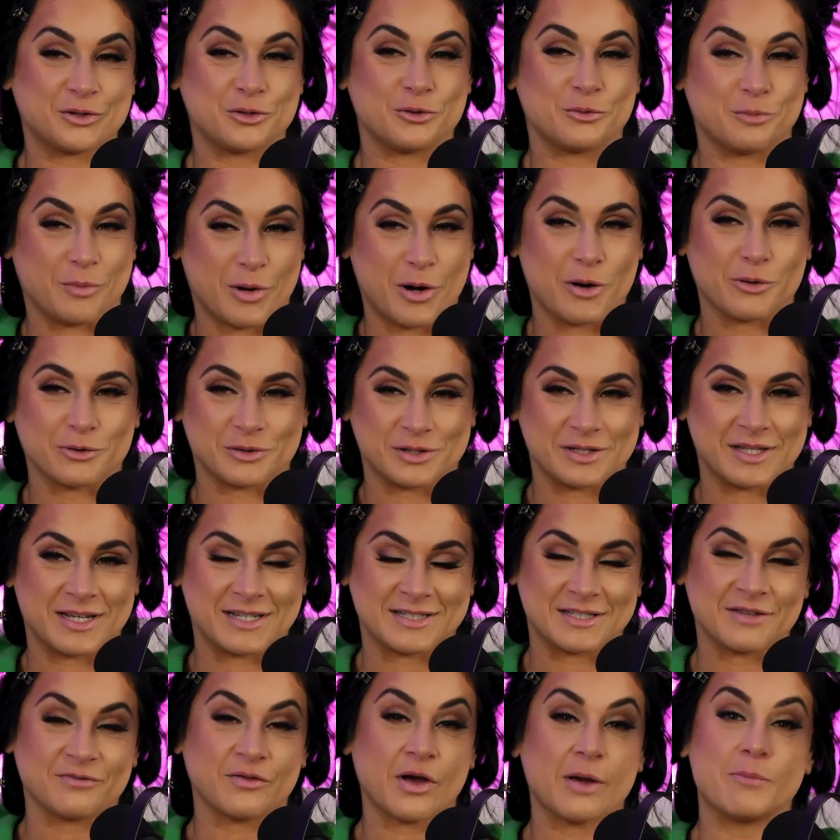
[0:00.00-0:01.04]
to post
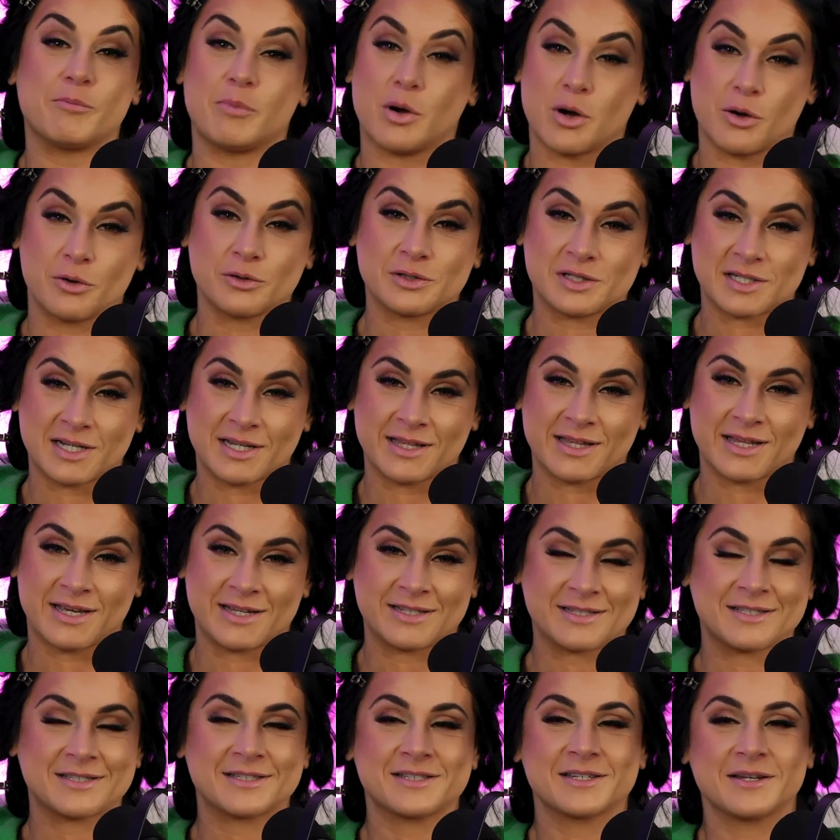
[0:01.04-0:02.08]
this. If I'm posting
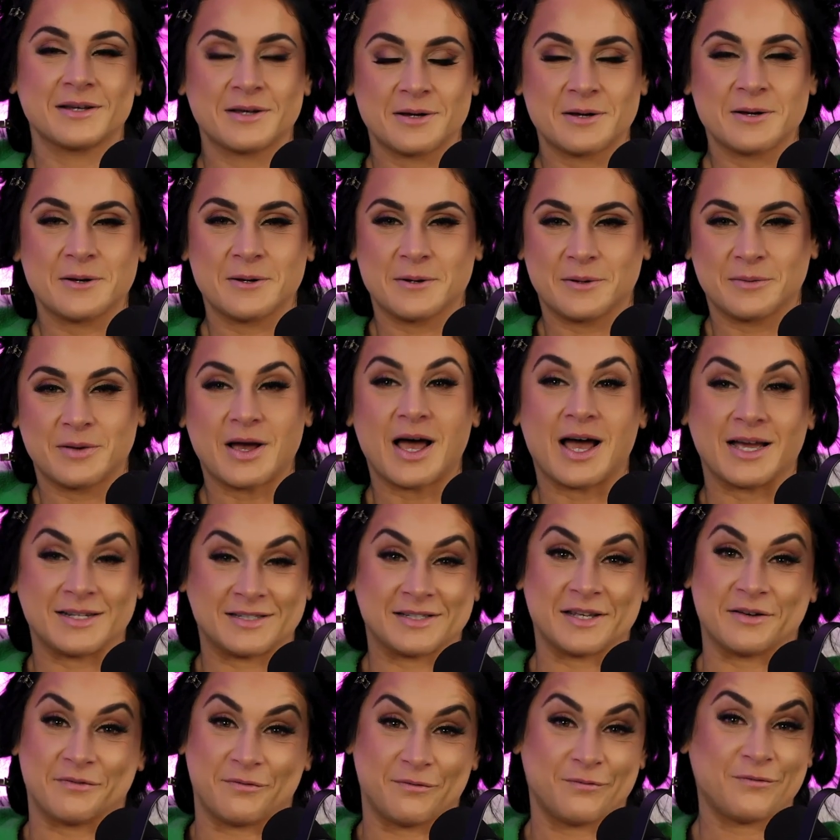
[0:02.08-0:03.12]
this, I
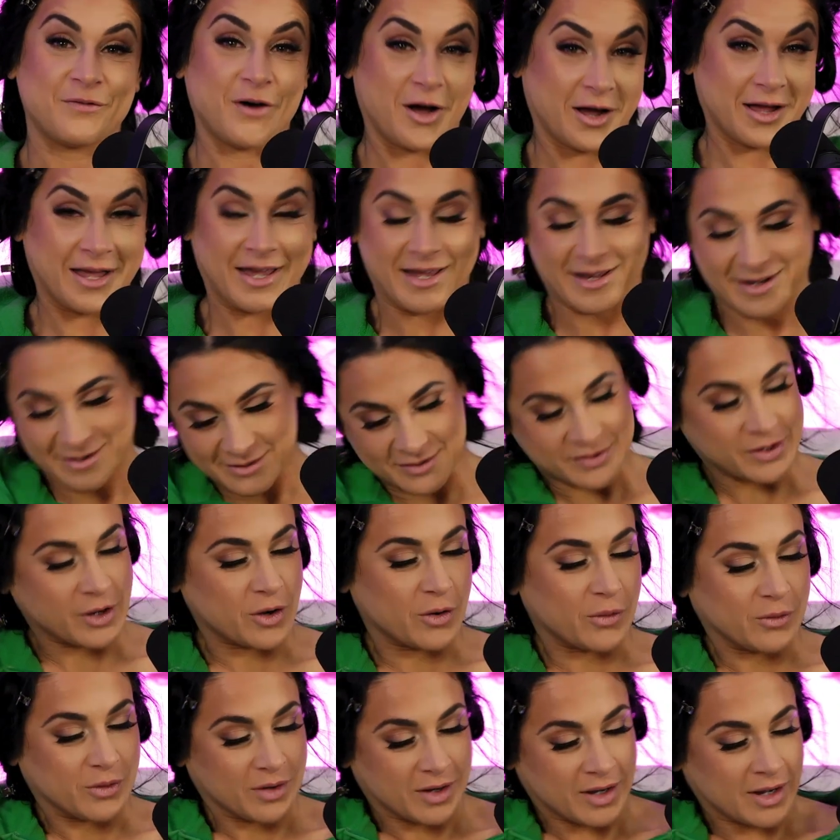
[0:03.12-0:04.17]
said fuck it.
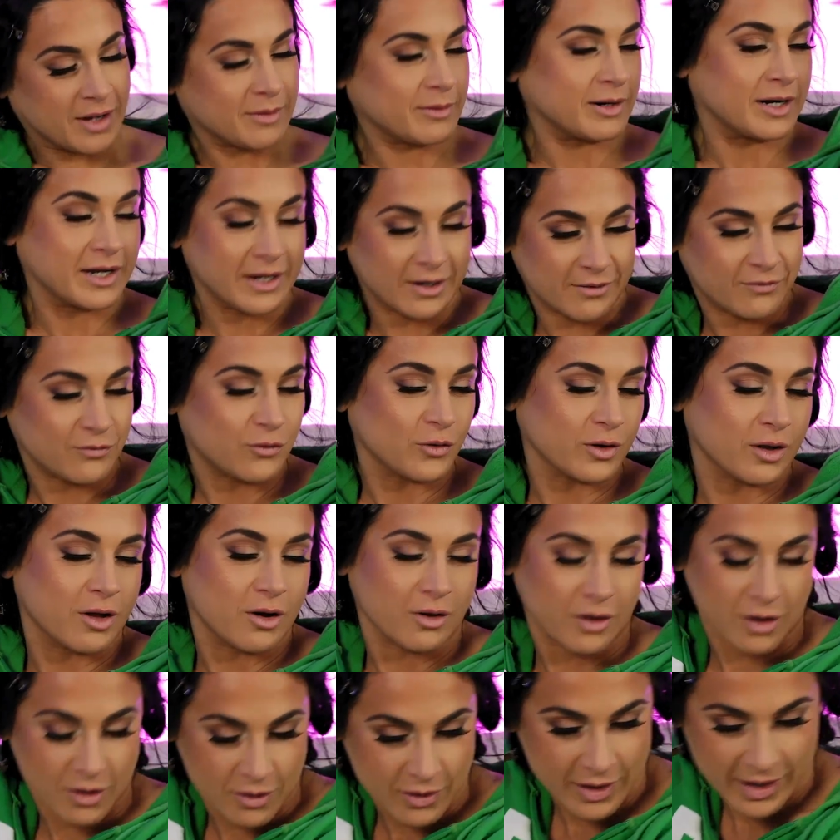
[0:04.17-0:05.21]
So I'm going to get a Four
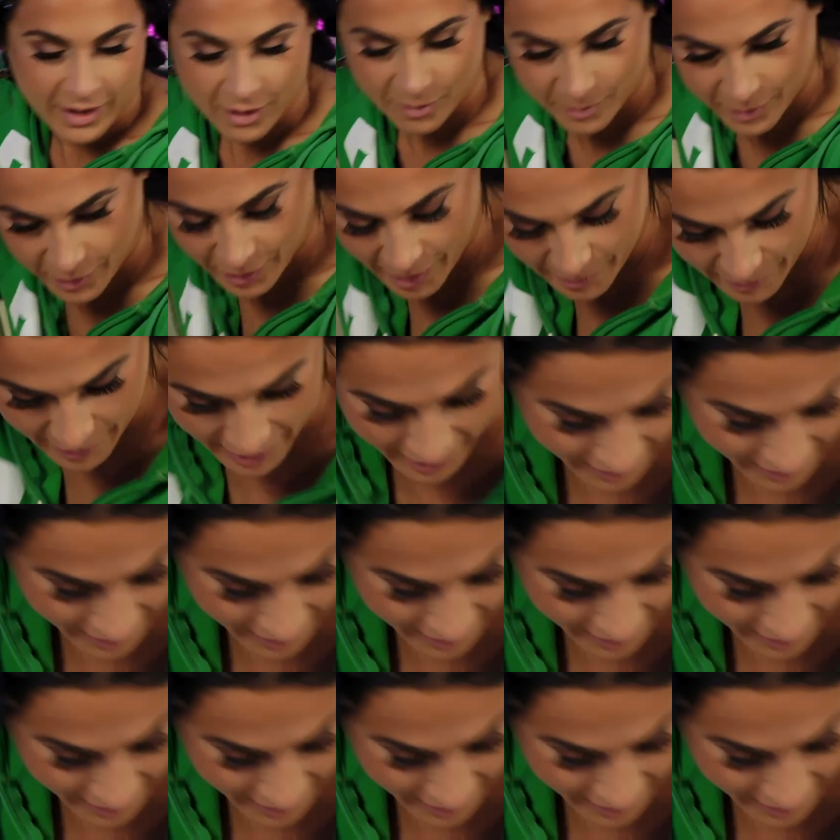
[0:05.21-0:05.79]
Loko and I'll be right